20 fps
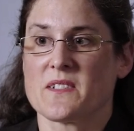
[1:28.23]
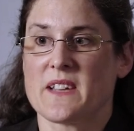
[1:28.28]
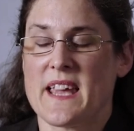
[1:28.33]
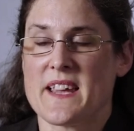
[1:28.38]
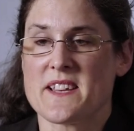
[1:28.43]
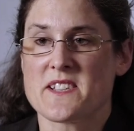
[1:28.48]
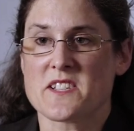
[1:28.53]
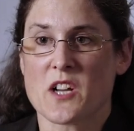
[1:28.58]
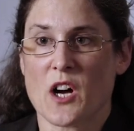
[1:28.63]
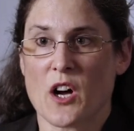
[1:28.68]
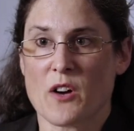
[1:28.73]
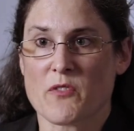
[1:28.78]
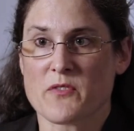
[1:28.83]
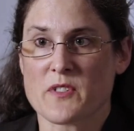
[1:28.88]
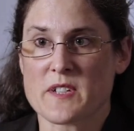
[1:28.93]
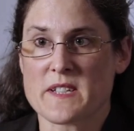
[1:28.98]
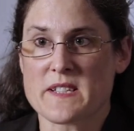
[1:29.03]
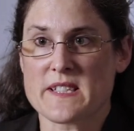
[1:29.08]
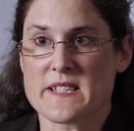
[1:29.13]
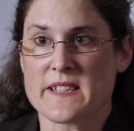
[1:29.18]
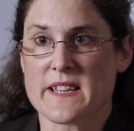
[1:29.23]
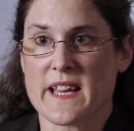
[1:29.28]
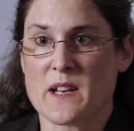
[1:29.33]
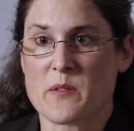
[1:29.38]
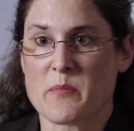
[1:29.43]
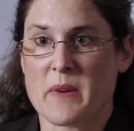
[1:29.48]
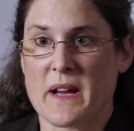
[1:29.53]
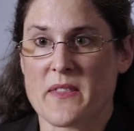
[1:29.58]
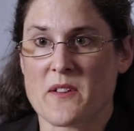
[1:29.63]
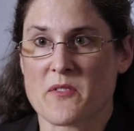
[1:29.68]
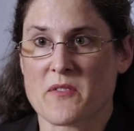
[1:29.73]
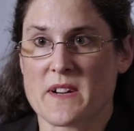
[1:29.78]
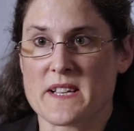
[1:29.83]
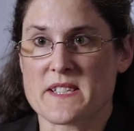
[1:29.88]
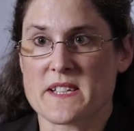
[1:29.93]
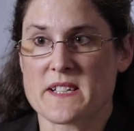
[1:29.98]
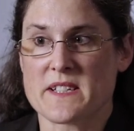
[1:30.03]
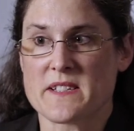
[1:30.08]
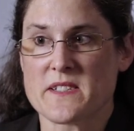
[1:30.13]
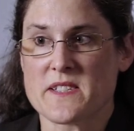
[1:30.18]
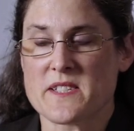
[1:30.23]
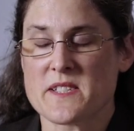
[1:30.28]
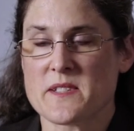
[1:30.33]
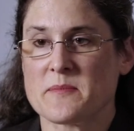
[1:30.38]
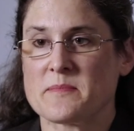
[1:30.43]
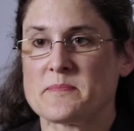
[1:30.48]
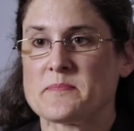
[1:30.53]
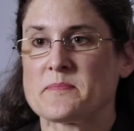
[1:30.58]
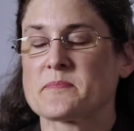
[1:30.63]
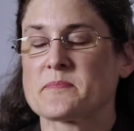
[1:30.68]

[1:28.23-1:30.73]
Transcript: case conference led by the residents.